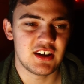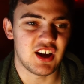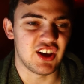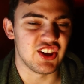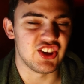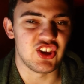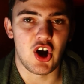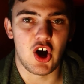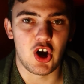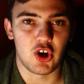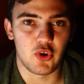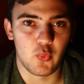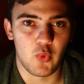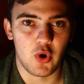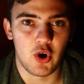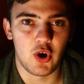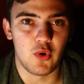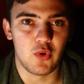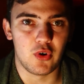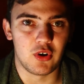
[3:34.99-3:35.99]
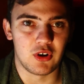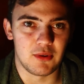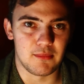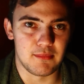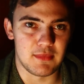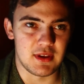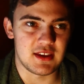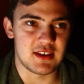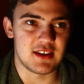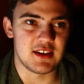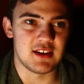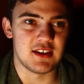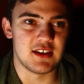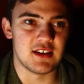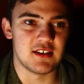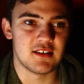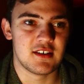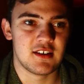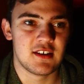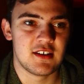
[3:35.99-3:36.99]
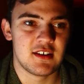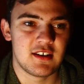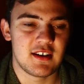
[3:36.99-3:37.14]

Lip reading: a Yongnuo or a Miki,